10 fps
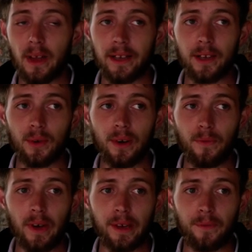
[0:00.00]
Like, you know,
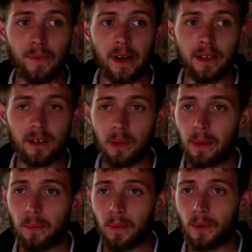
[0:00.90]
if I can find the
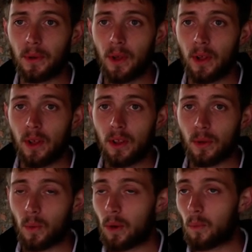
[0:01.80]
people
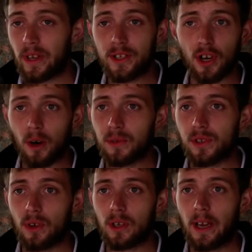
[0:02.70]
that want wee jobs
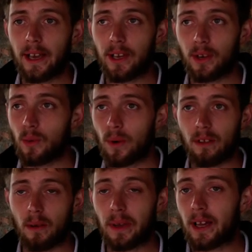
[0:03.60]
done, like, you know,
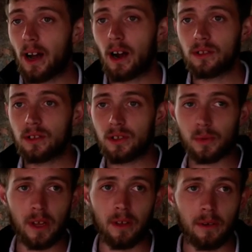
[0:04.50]
whether it be
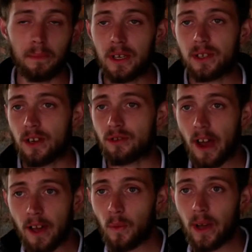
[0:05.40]
gardens, whether it be uh,
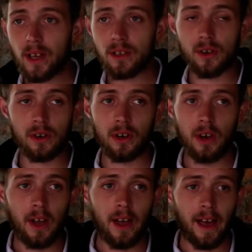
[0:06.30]
driveways or
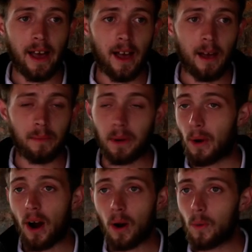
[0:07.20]
um, but a
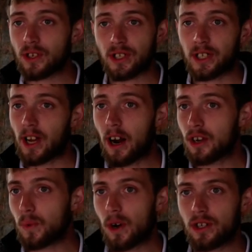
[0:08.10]
power washing,
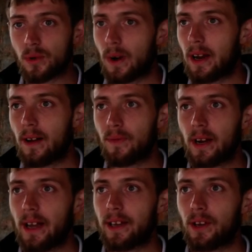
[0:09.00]
cars washed or whatever.
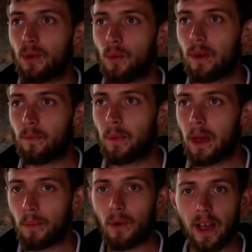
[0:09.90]
Like, you know, we have
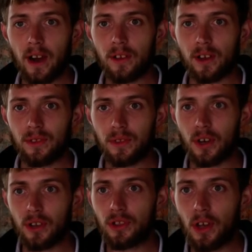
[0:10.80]
people here
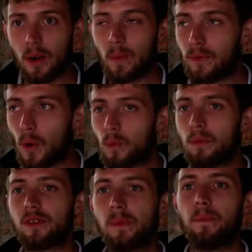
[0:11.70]
that can do it. We have
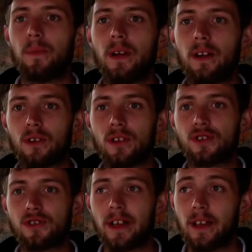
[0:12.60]
homeless people here on the
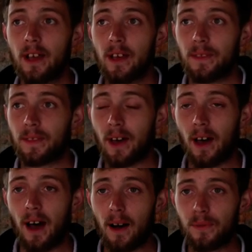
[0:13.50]
street that
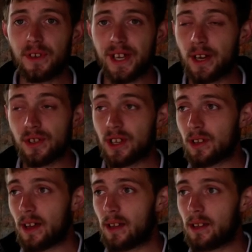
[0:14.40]
have the skills
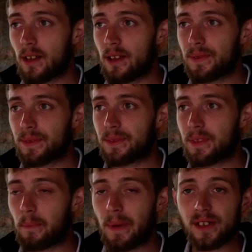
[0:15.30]
and uh,
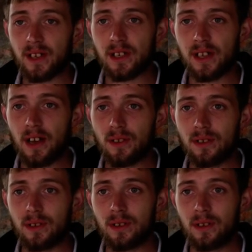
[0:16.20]
they're basic
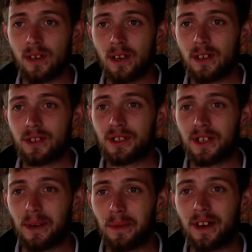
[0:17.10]
skills. Do you
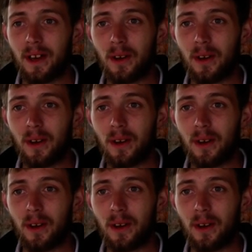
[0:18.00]
know what I mean?